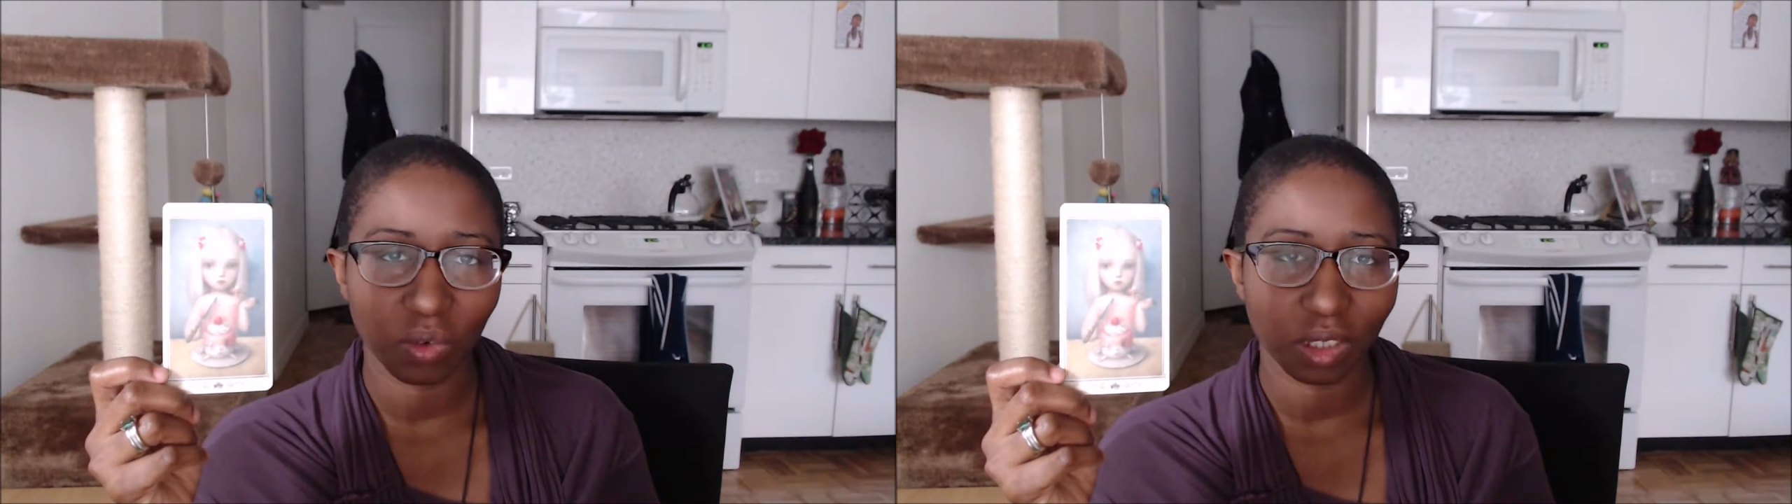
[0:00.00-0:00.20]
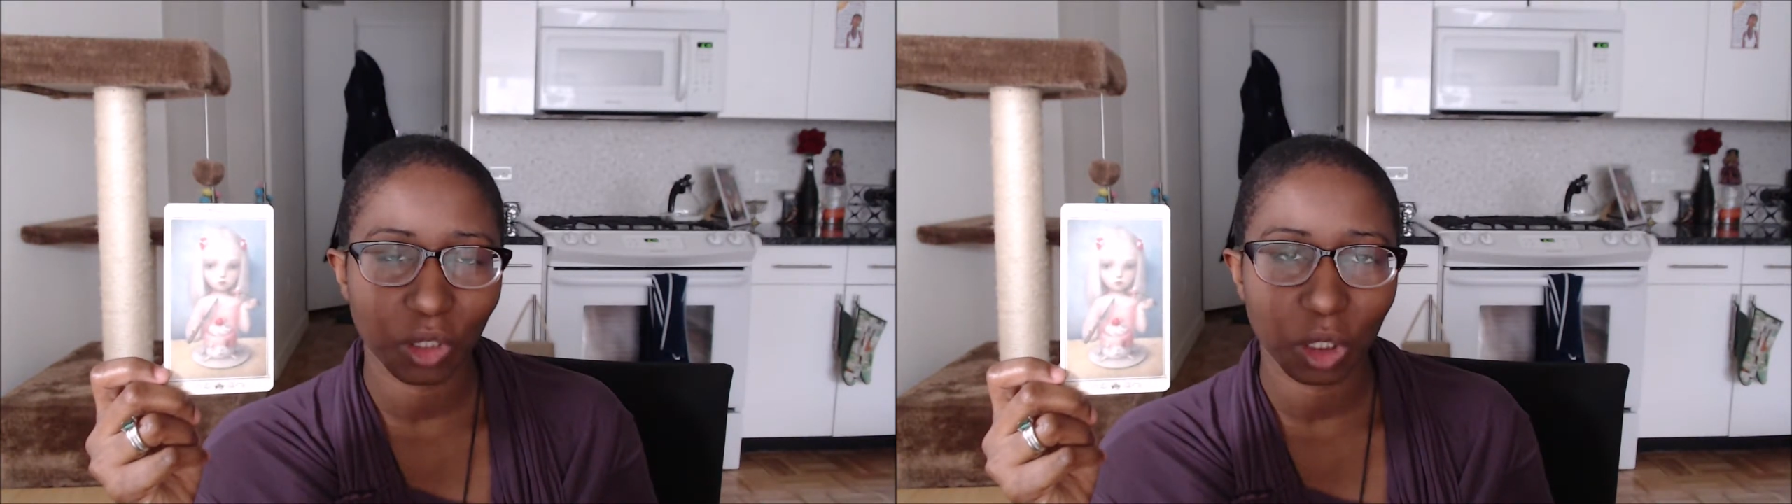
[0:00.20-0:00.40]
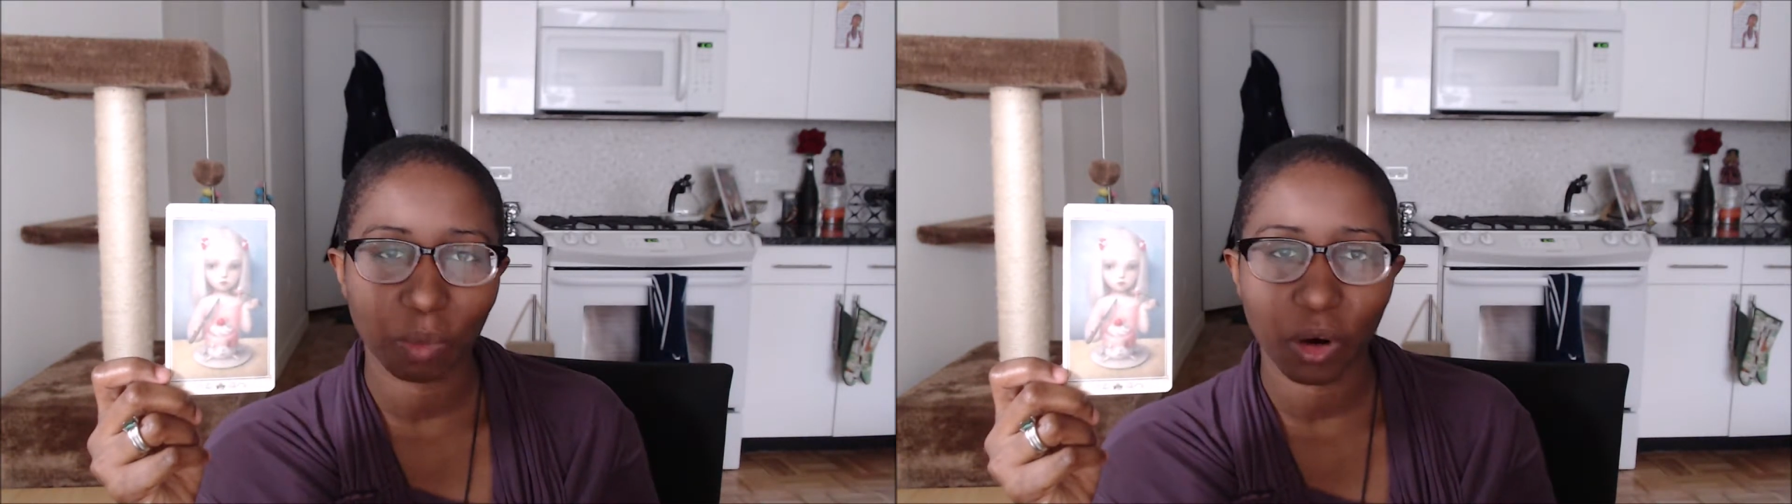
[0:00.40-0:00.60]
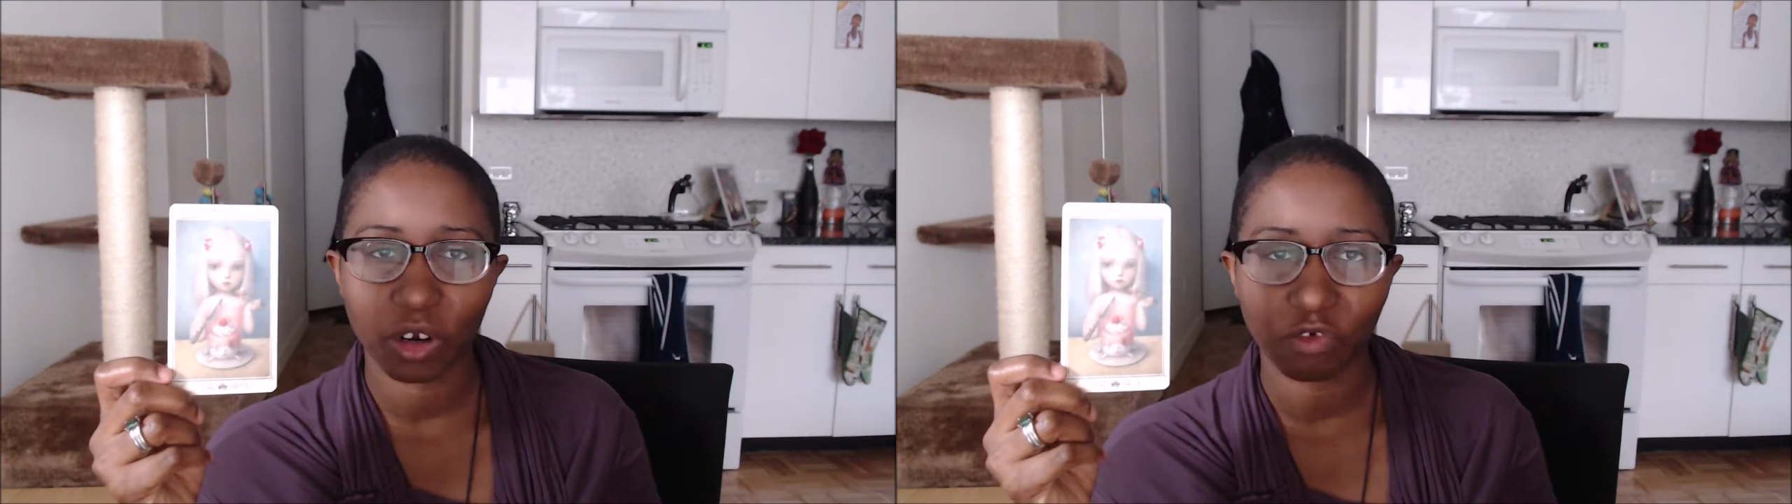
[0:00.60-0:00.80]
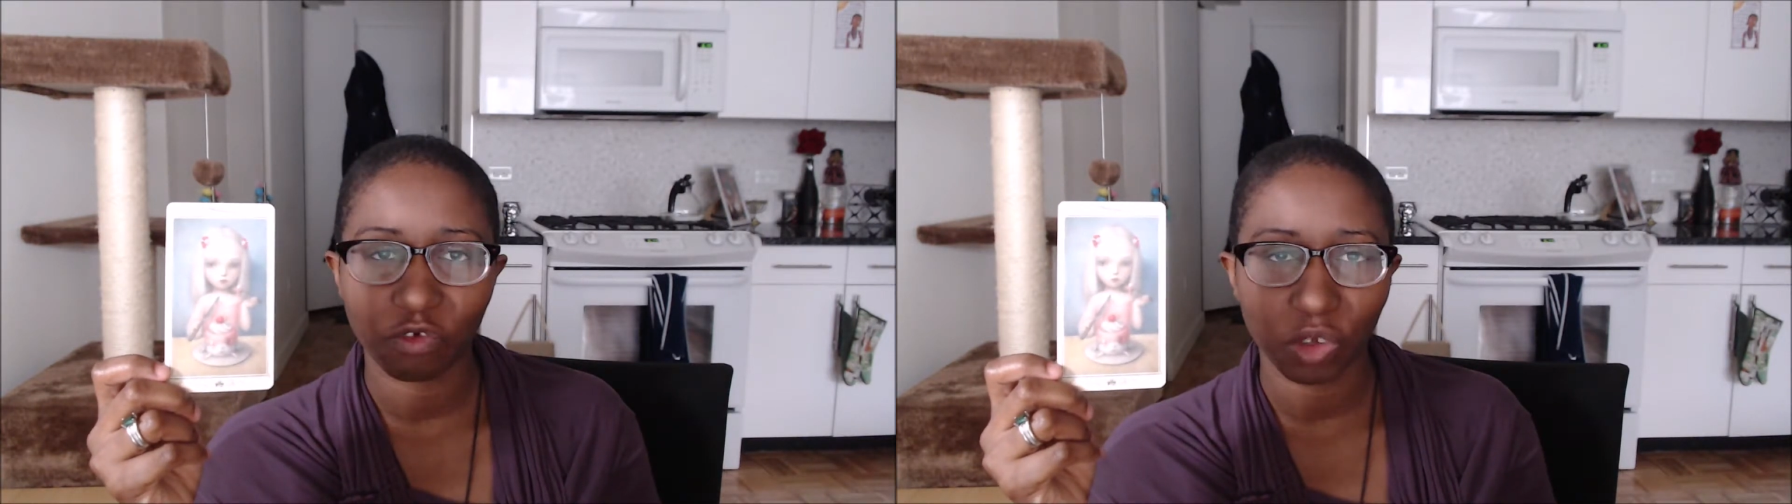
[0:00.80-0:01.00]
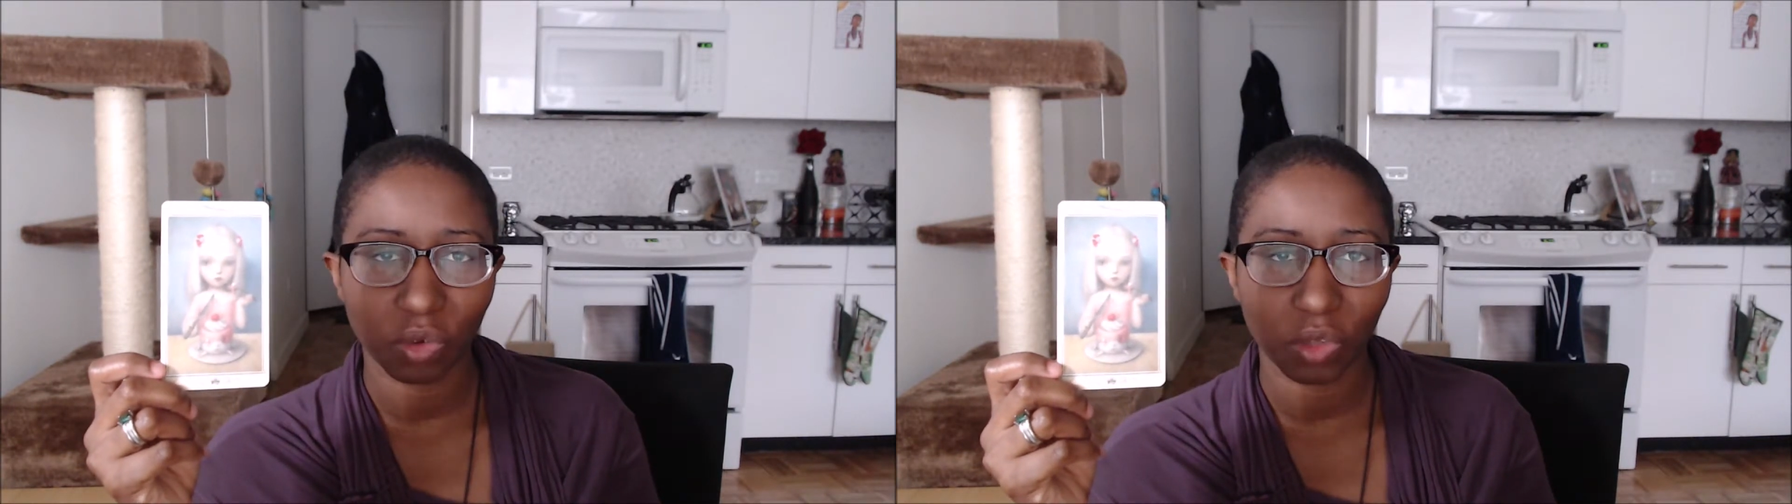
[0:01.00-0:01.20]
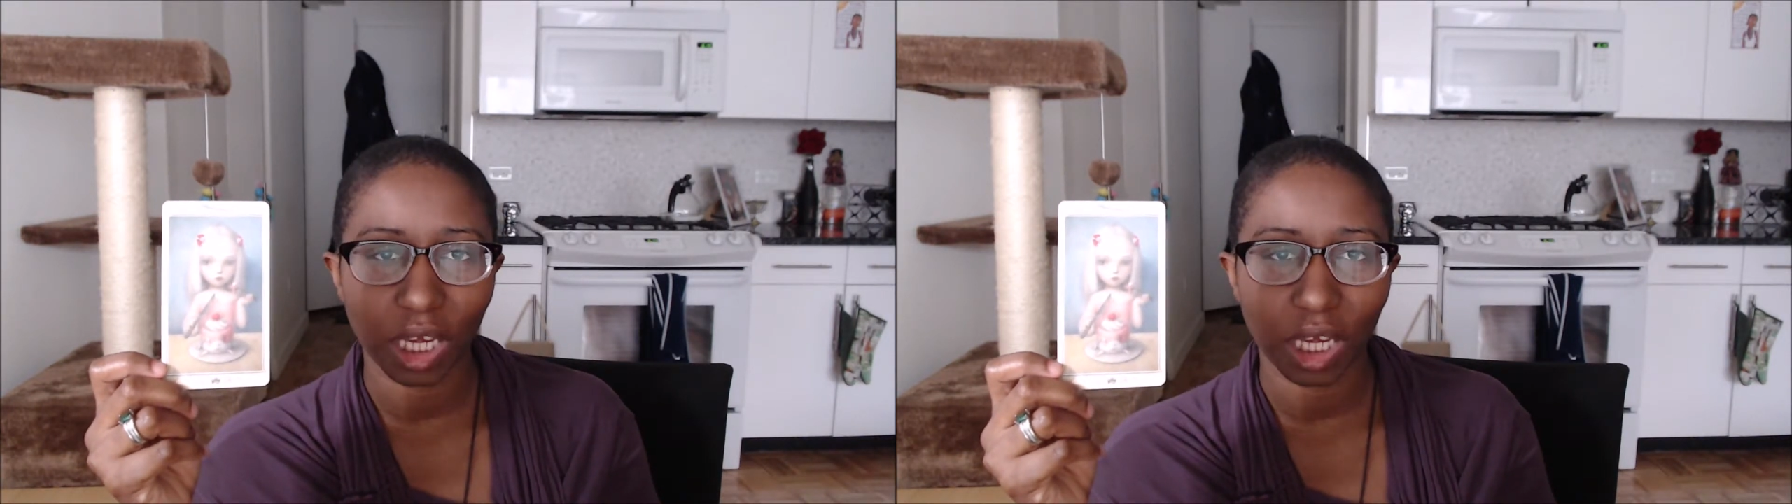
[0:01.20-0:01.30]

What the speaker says: There's a part of you that